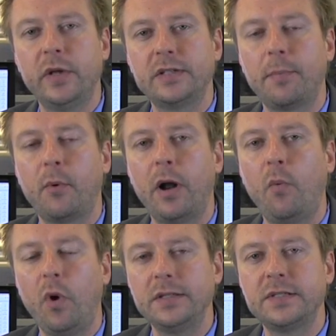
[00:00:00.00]
That's up
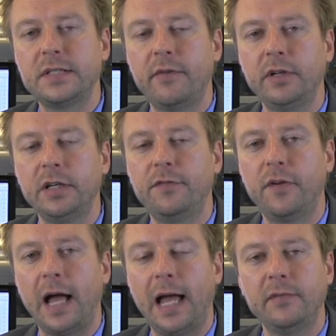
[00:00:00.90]
around
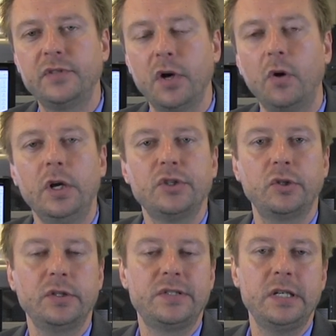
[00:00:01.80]
175. So
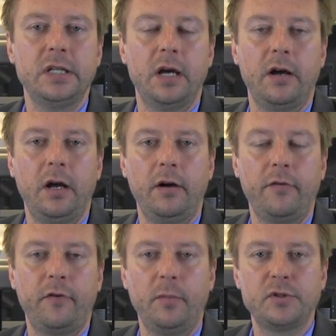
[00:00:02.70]
certainly seen
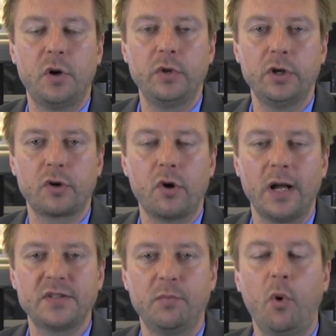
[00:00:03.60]
a firmer tone here
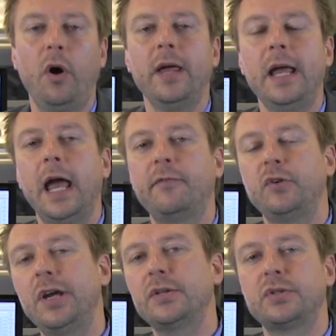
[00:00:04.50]
across the board.
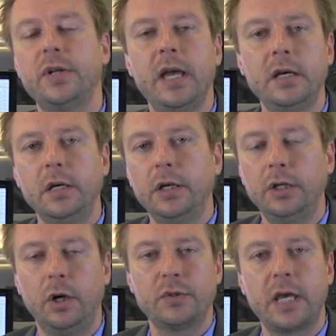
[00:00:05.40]
After yesterday,
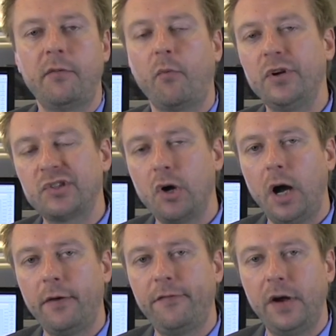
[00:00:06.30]
it was kind of a
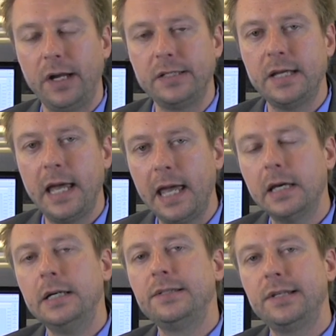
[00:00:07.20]
risk-off day.